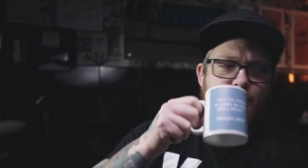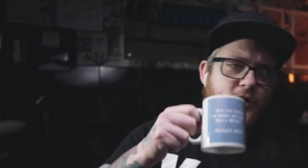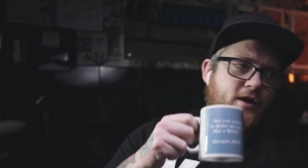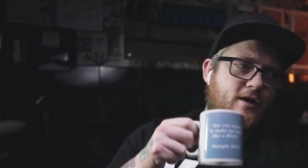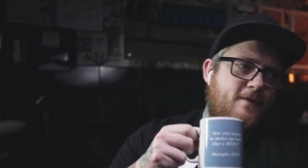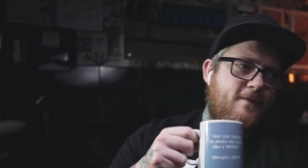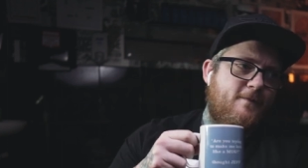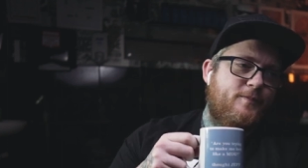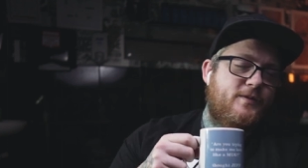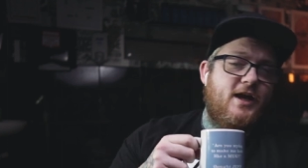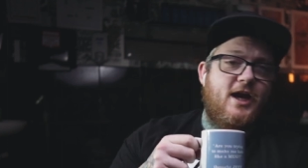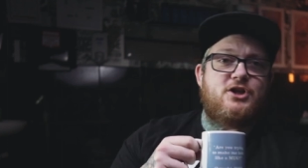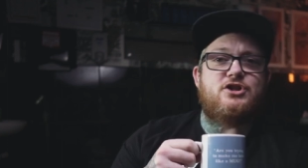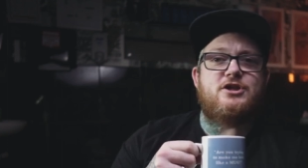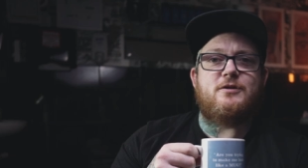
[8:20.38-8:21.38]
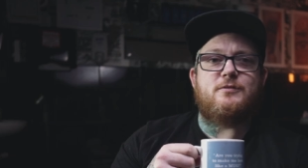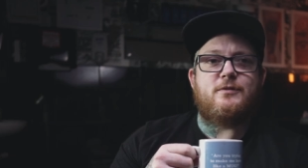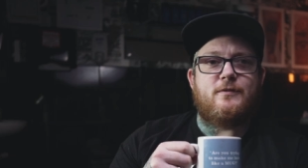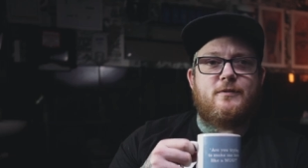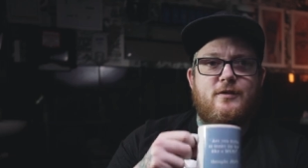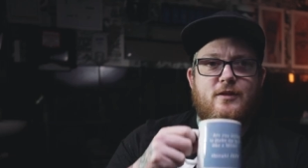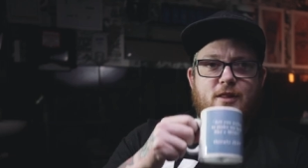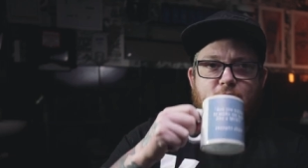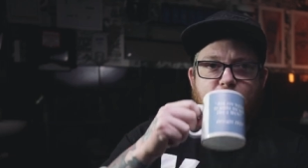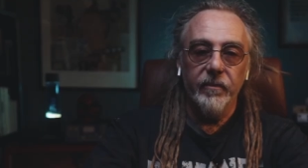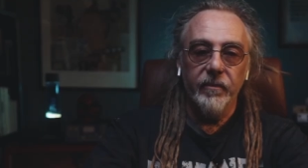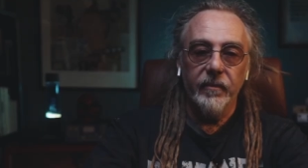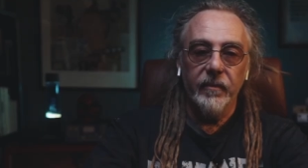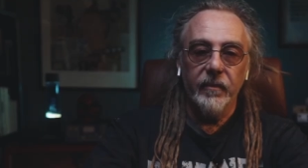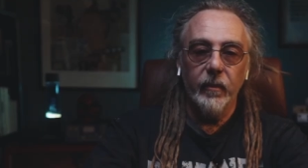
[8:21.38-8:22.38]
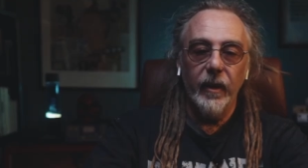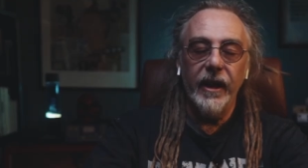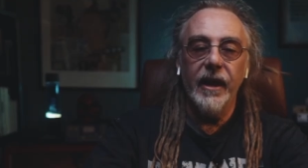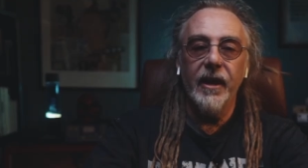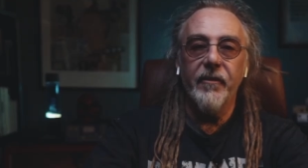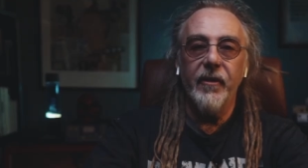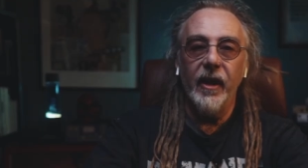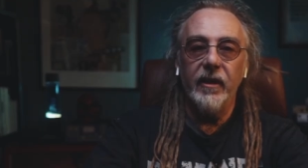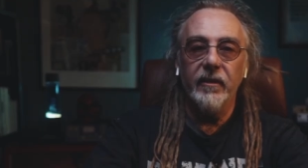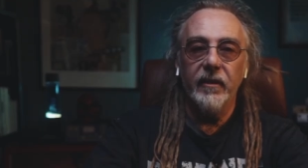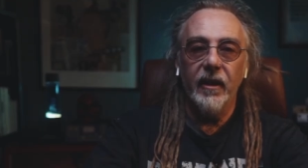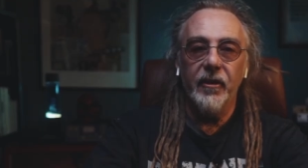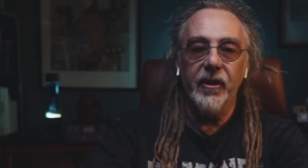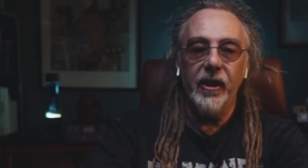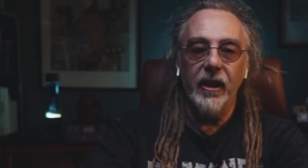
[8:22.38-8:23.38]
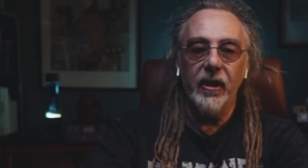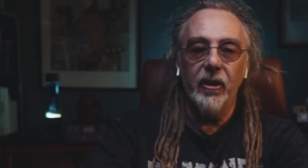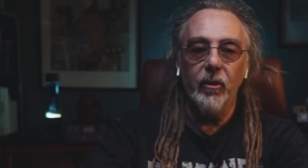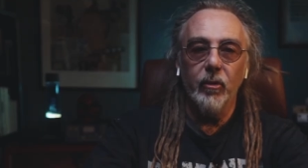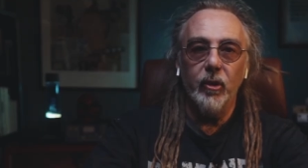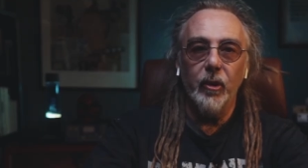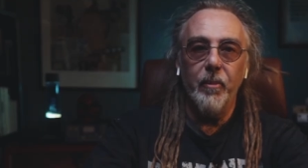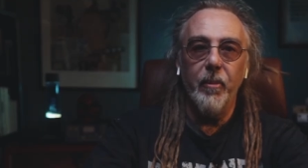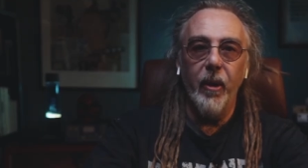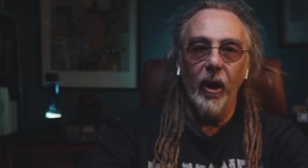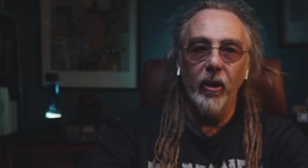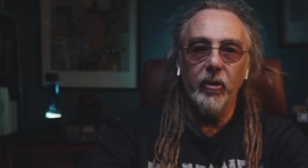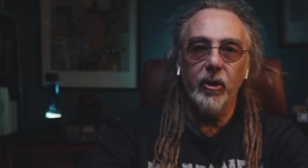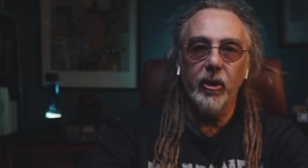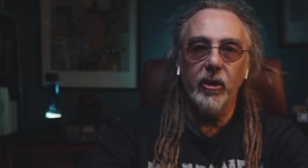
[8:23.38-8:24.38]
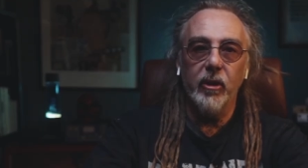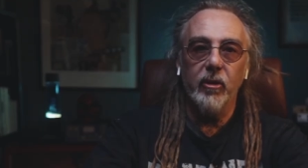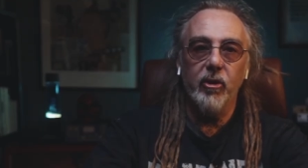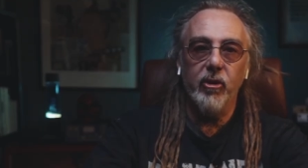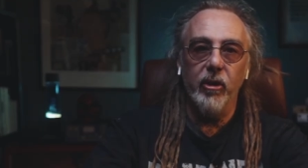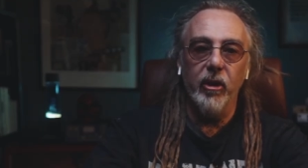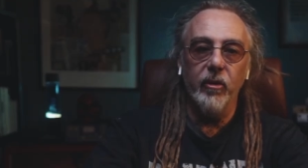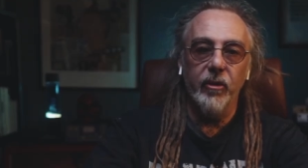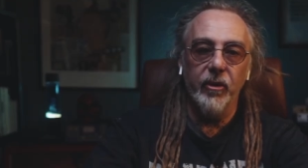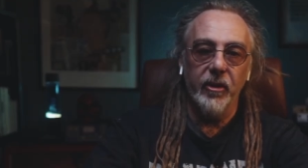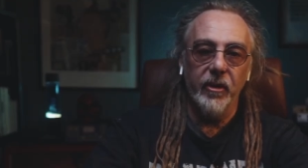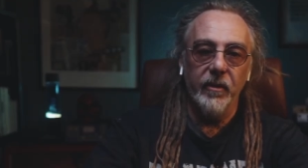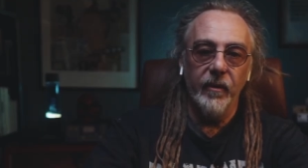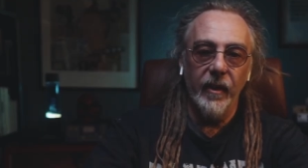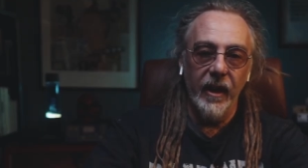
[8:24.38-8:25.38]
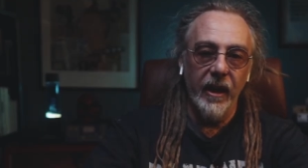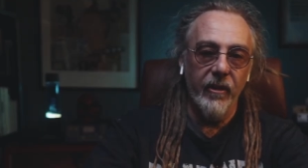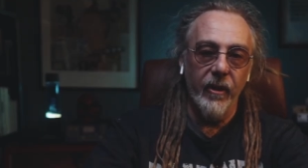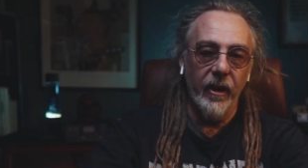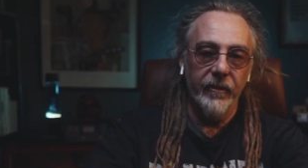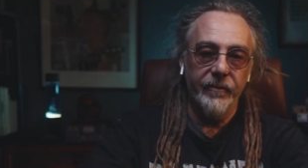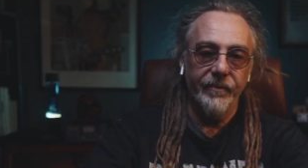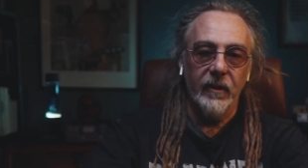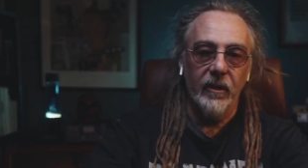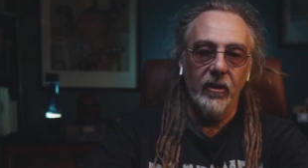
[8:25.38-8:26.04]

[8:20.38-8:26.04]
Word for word: know, the big problem is we live in a thing called the post-truth era.